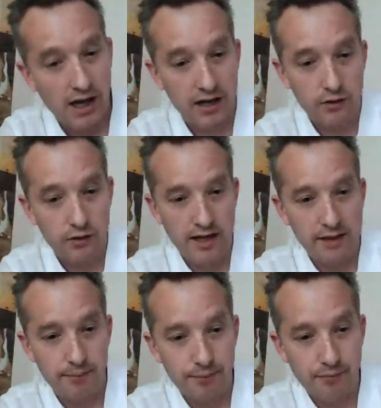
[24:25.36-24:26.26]
and you'll
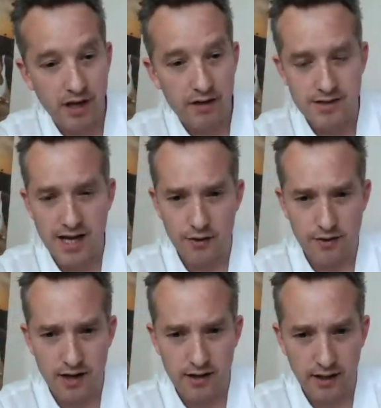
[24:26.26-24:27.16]
see it's now
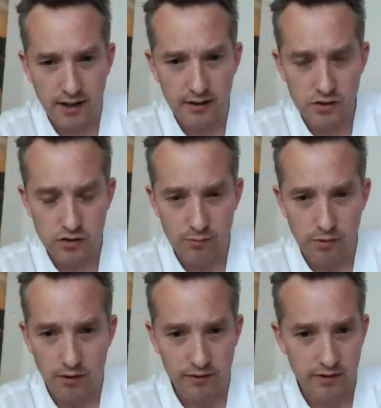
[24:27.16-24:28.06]
sending to
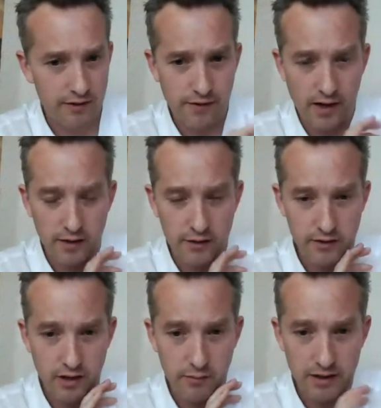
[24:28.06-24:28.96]
Dropbox. So that file is going
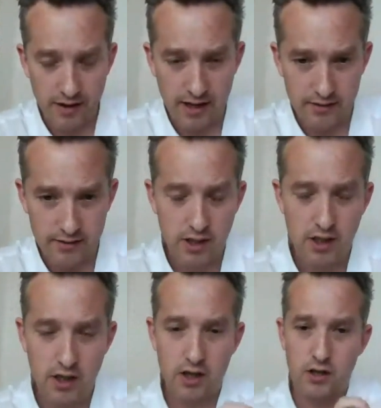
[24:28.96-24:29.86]
to be sent
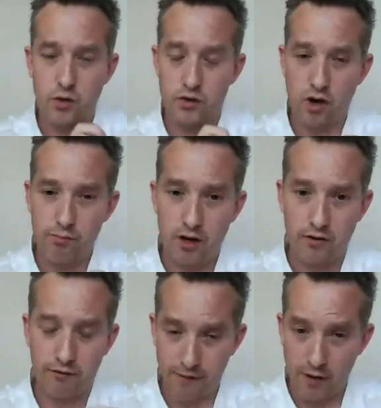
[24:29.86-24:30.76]
to a
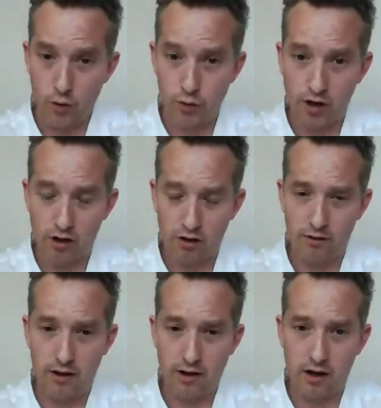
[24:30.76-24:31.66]
Dropbox, a folder
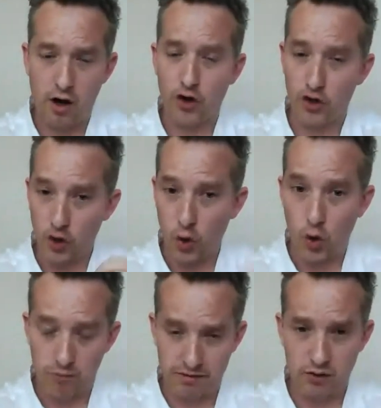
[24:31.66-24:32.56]
on your
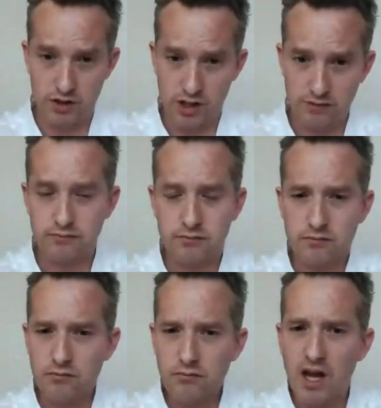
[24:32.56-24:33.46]
computer,
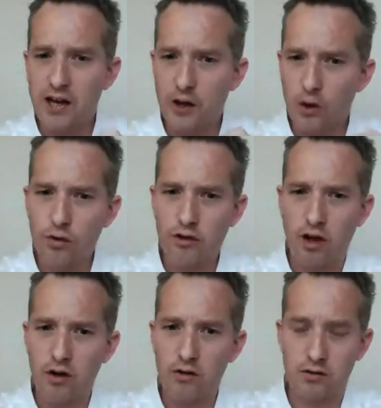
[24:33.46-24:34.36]
and
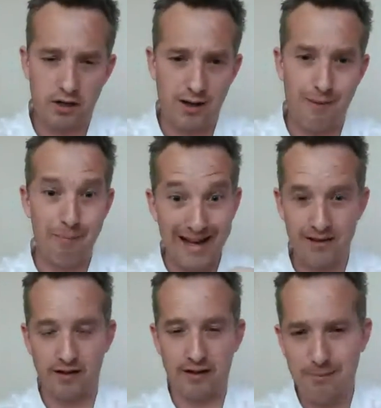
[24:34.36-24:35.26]
also
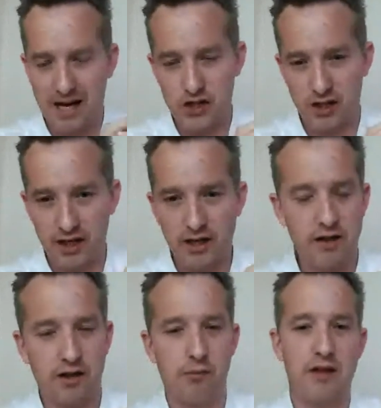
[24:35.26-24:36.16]
amazingly, magically,
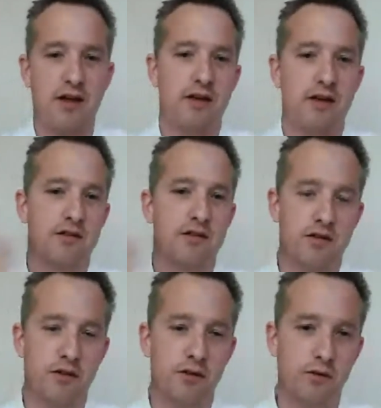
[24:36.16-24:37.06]
it's going to be sent
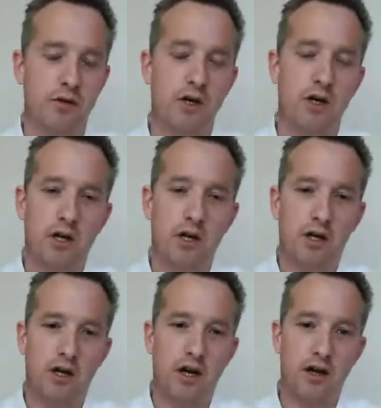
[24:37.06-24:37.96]
to
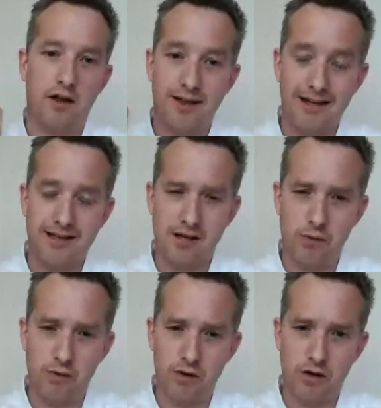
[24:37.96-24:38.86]
synced up
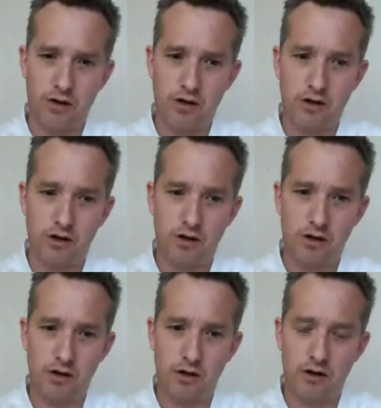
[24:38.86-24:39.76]
with
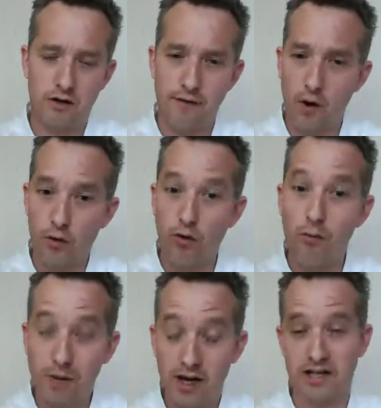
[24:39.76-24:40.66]
a folder on
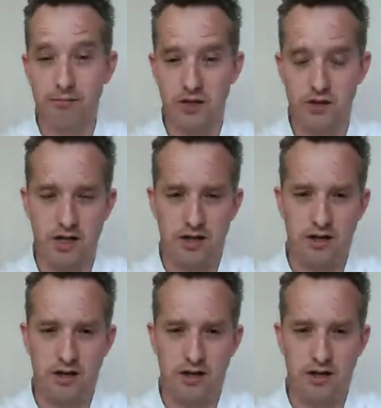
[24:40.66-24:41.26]
my computer.